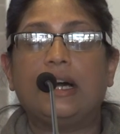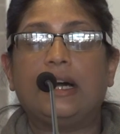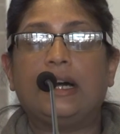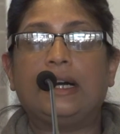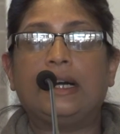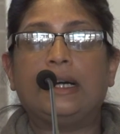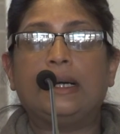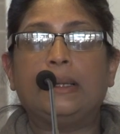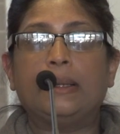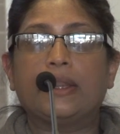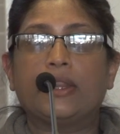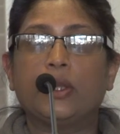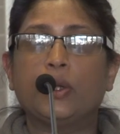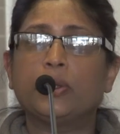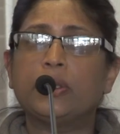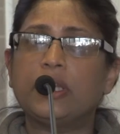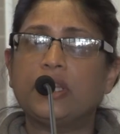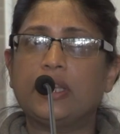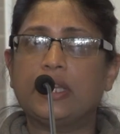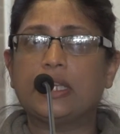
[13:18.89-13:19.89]
The
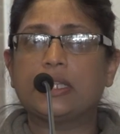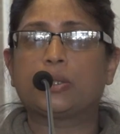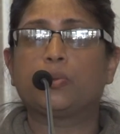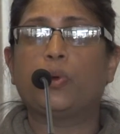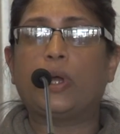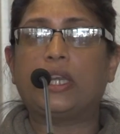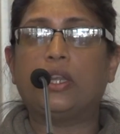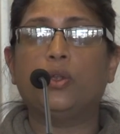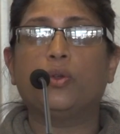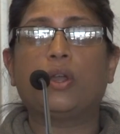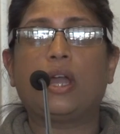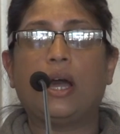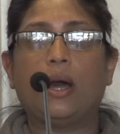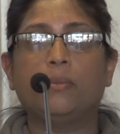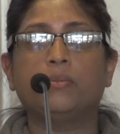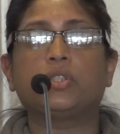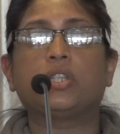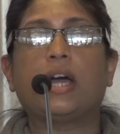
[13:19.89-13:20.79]
only thing is, when you come